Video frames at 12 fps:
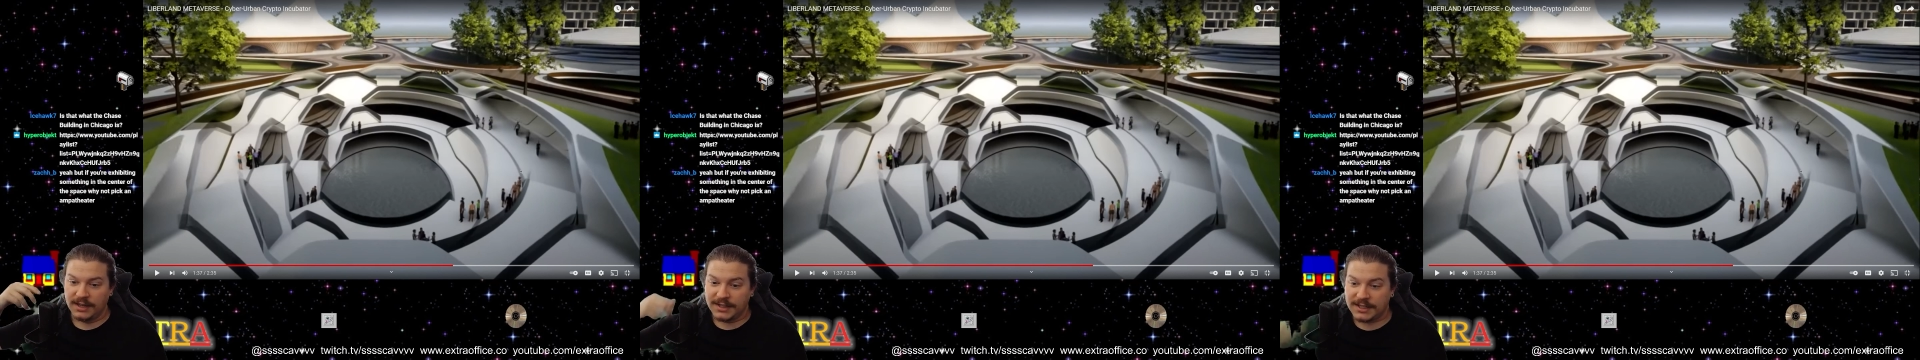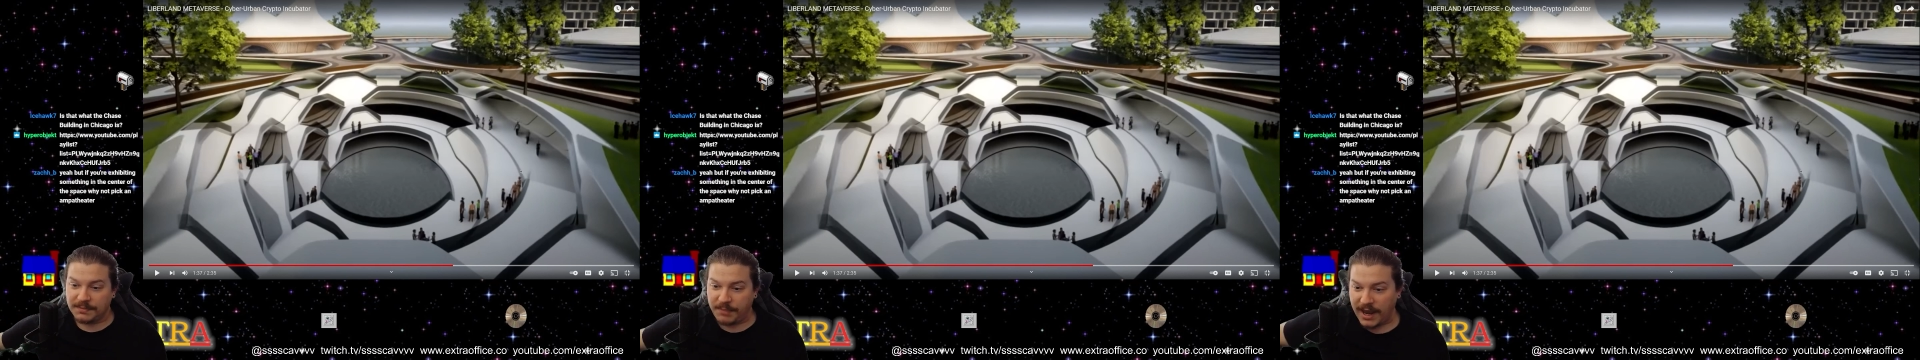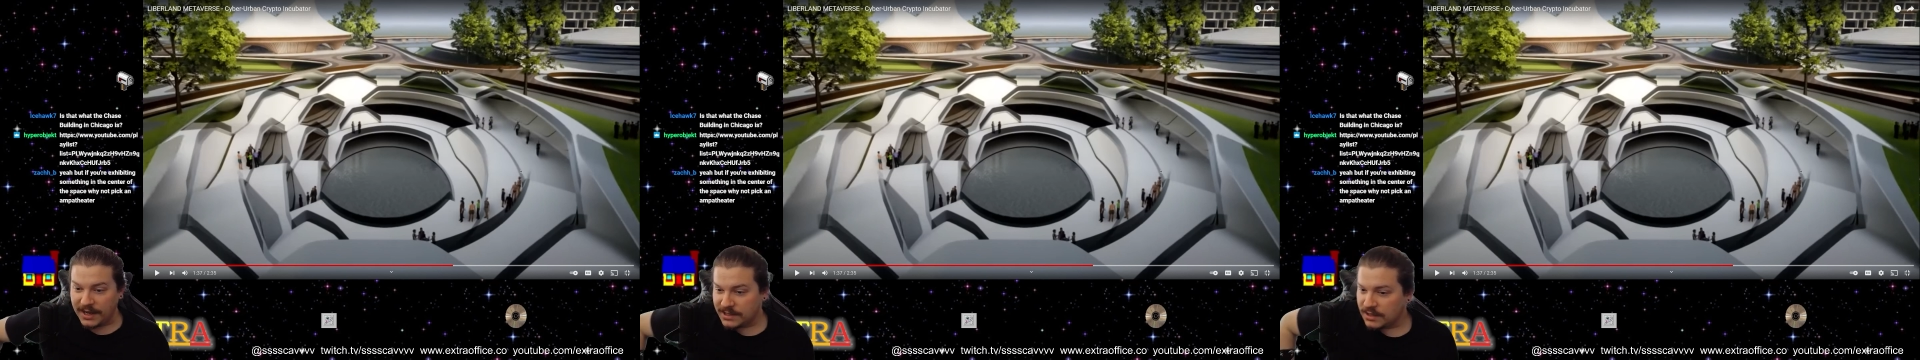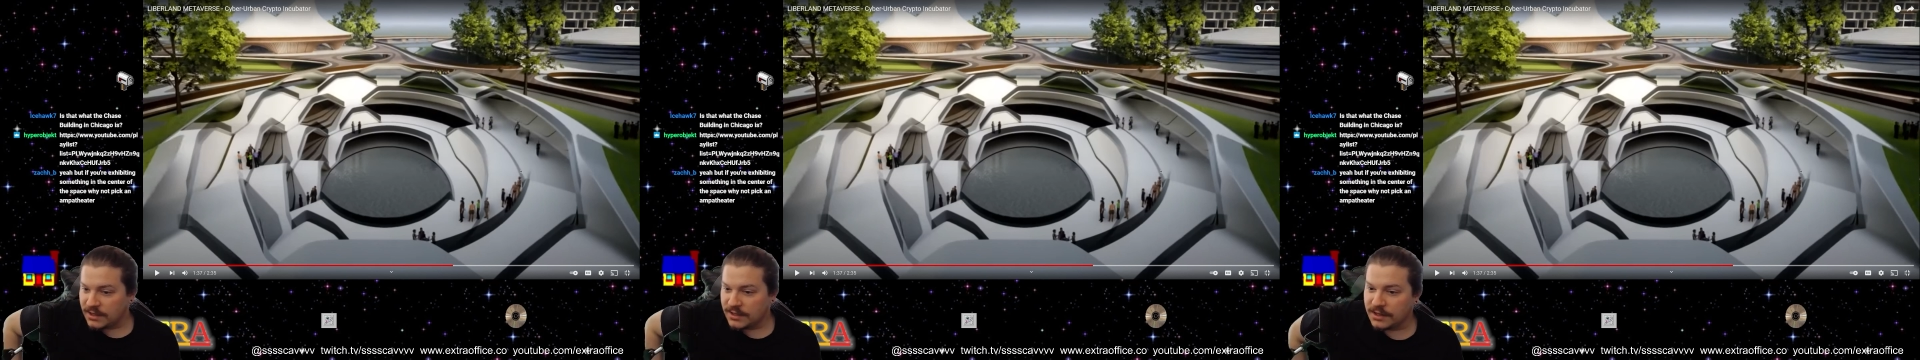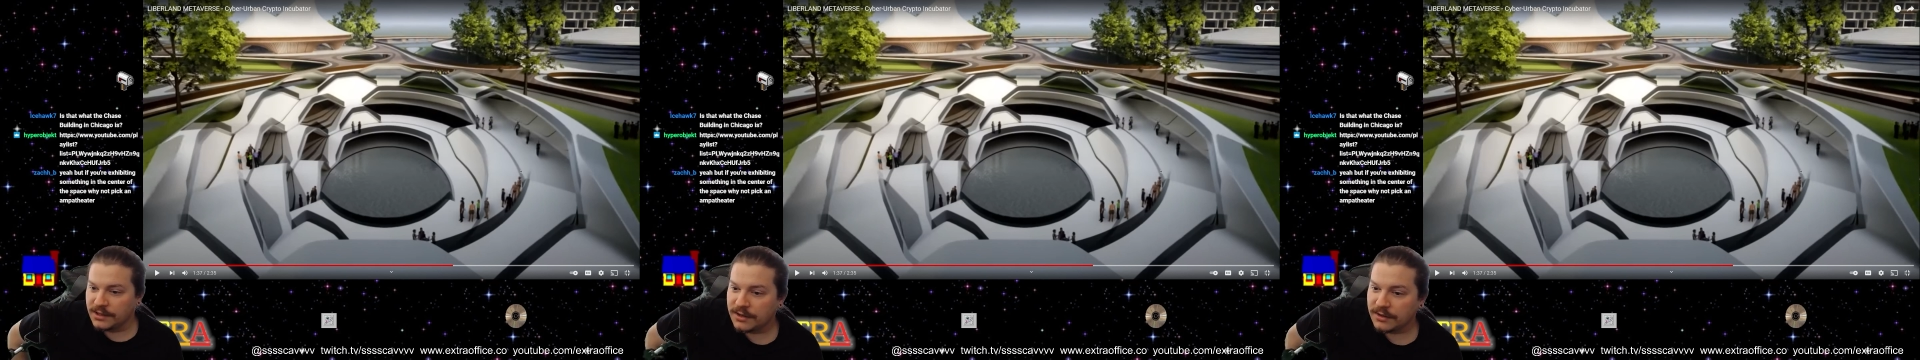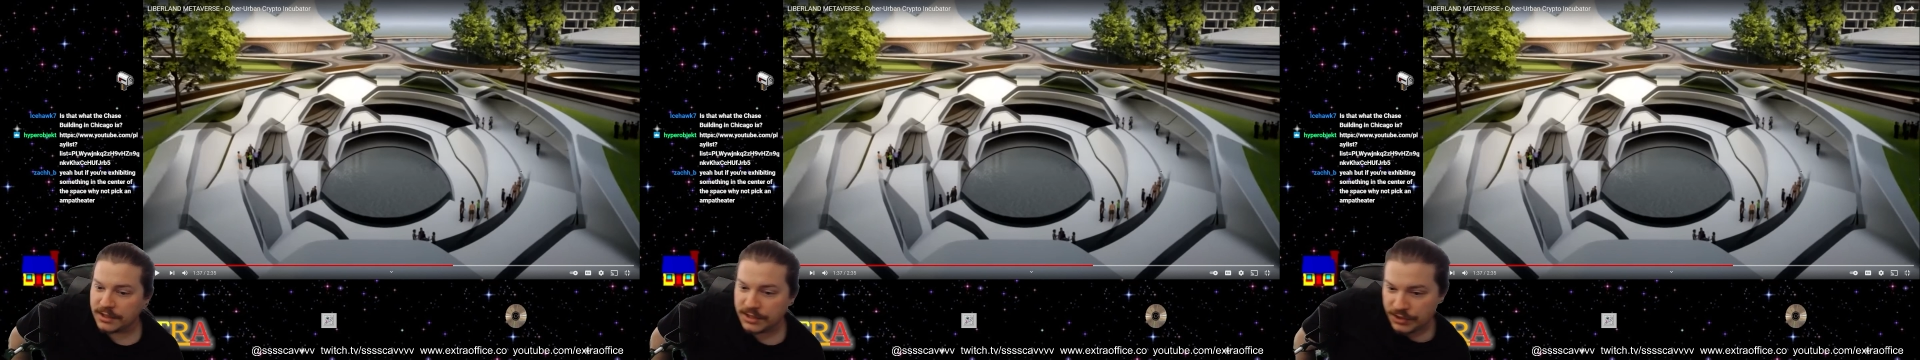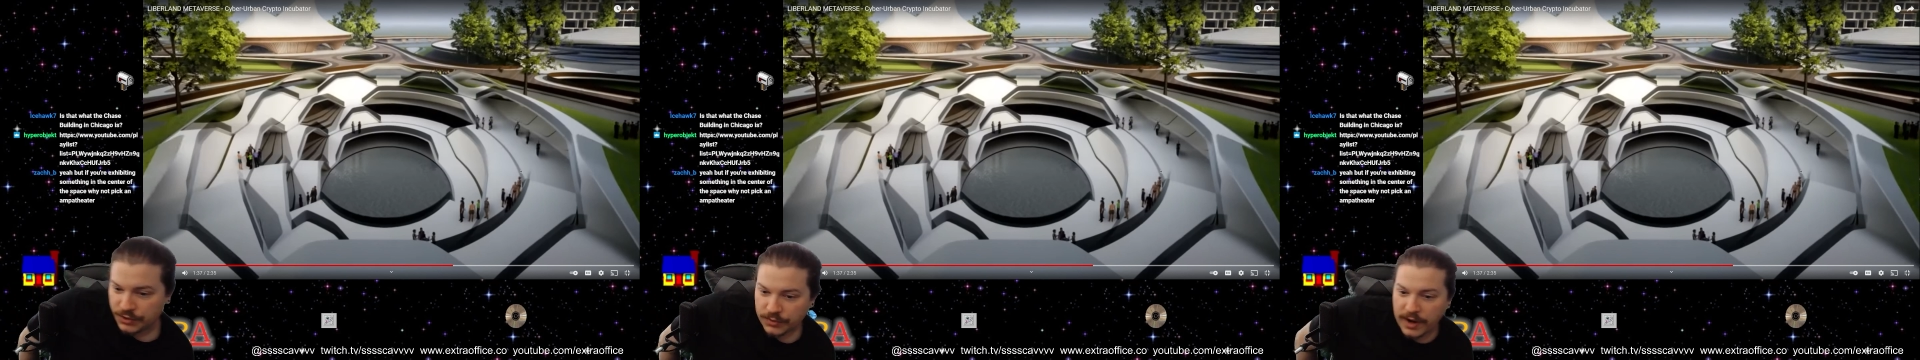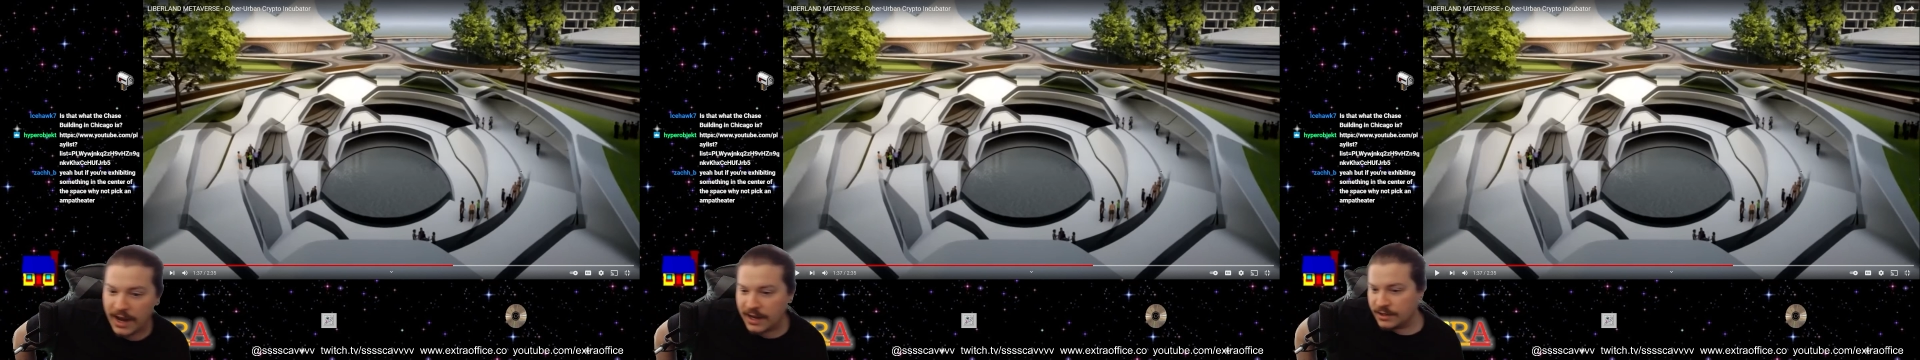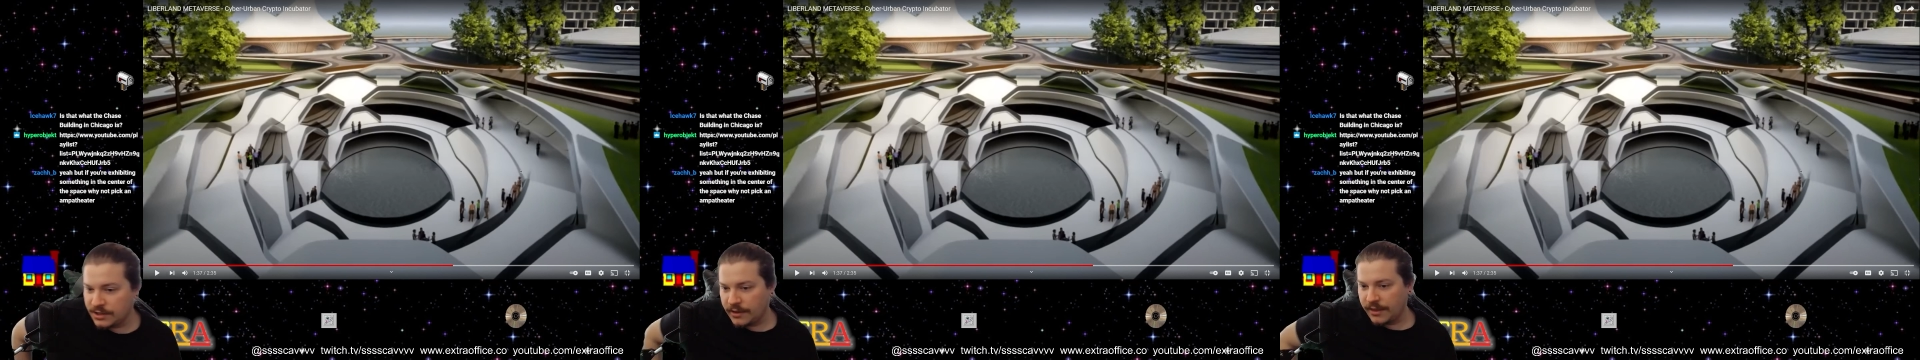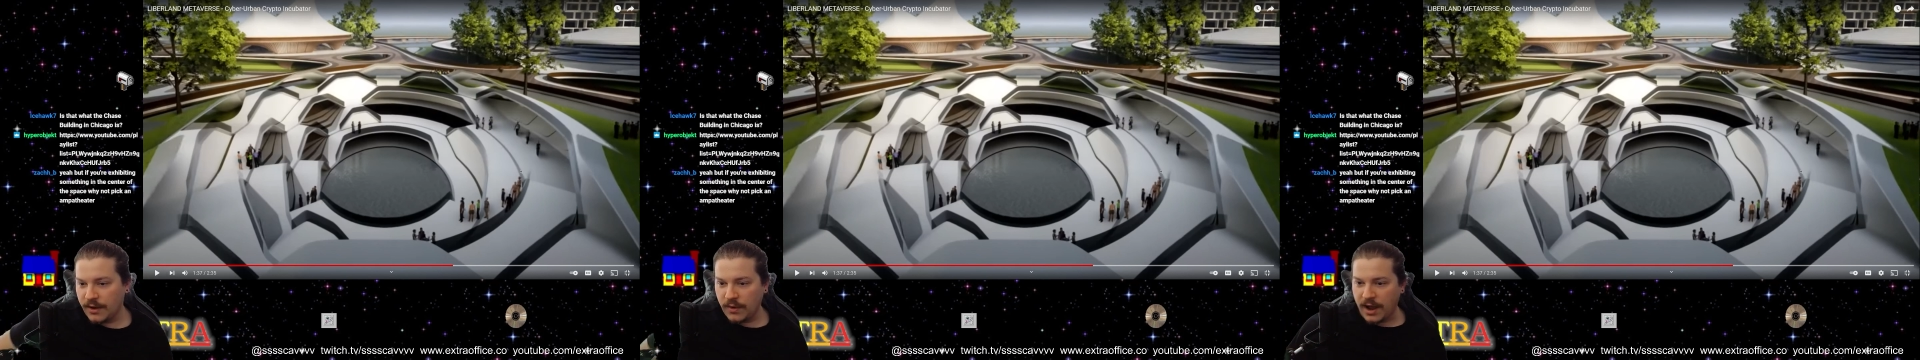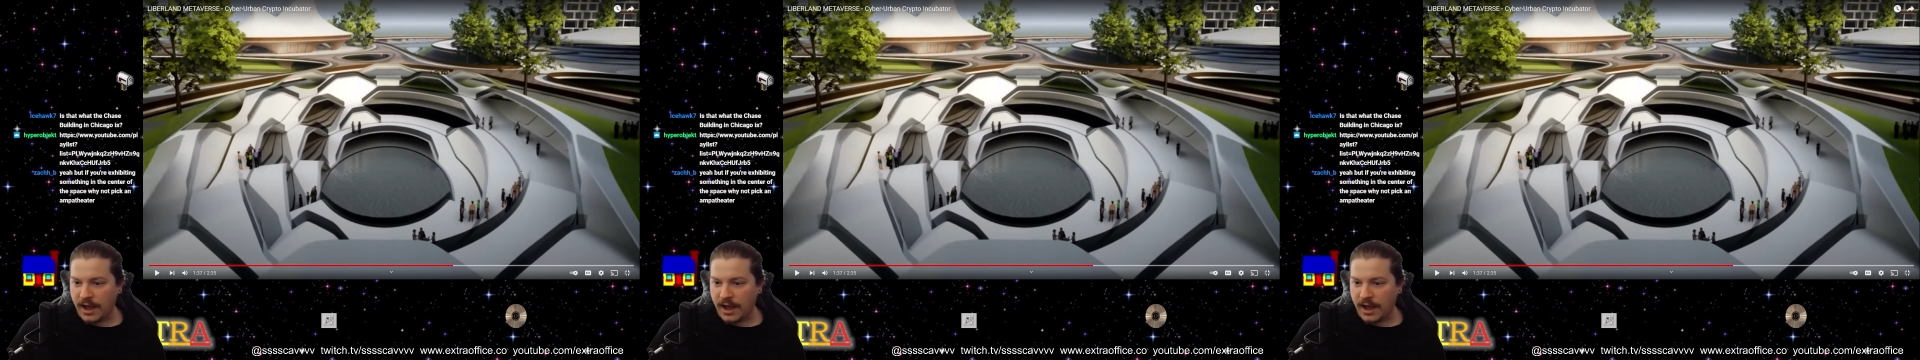space is a little strange, though.